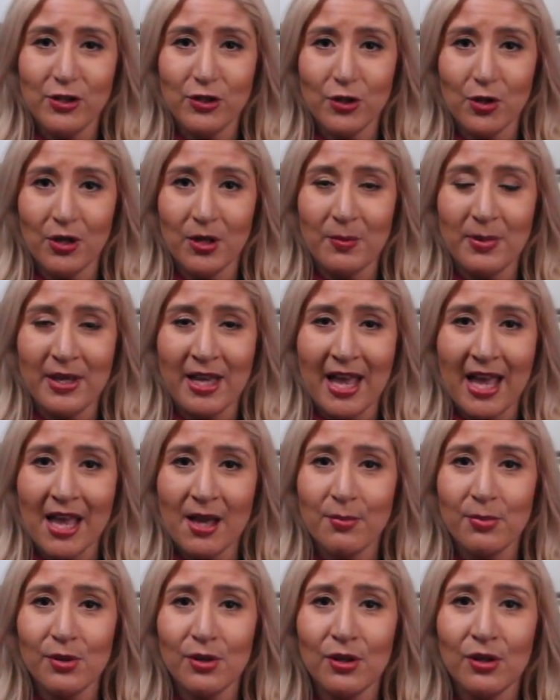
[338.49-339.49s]
So to be
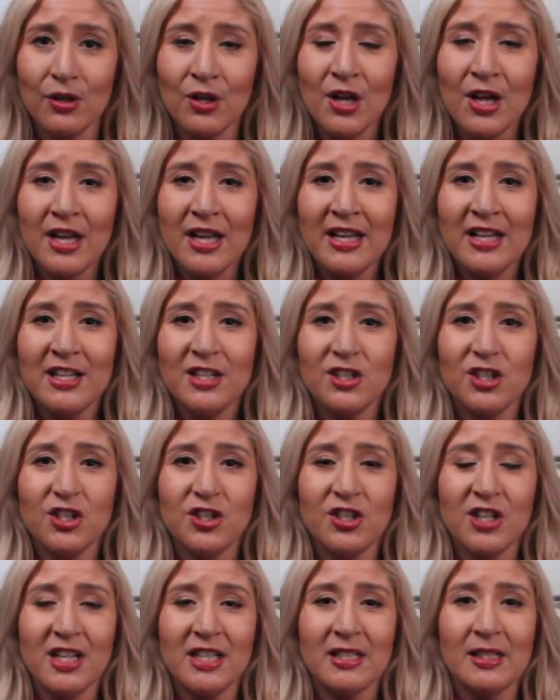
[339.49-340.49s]
able to
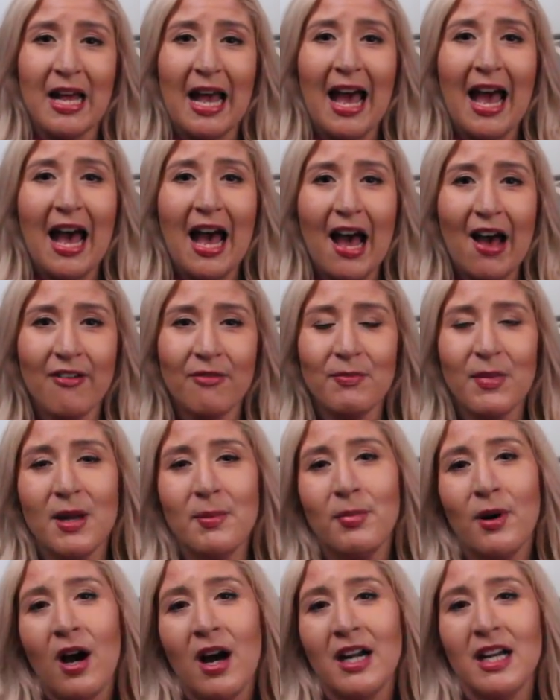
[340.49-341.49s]
just have my
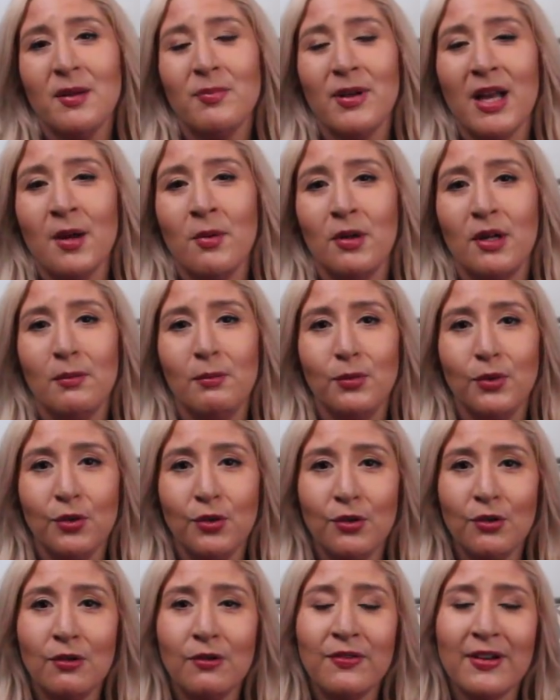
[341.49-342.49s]
body be able to
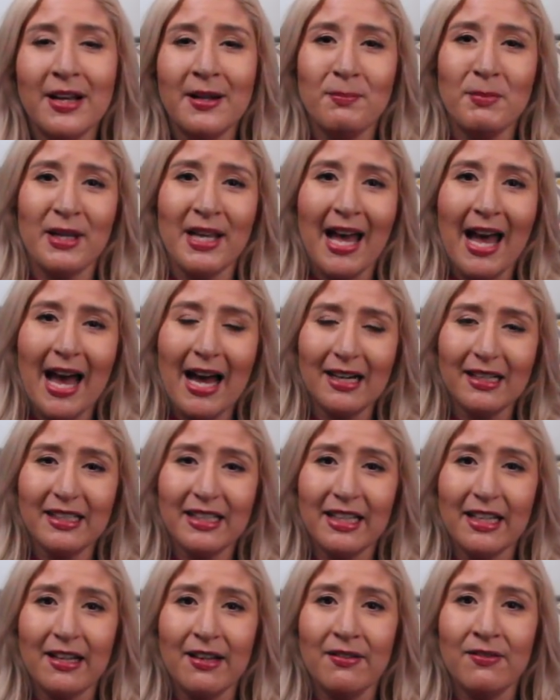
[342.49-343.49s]
move and be
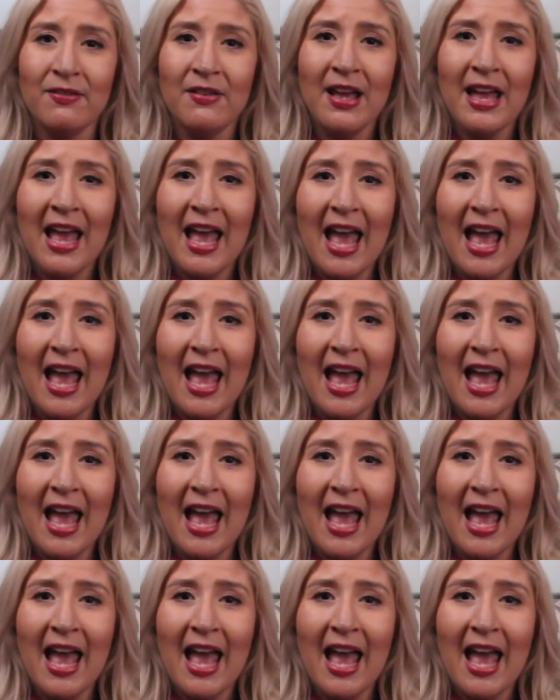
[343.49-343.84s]
active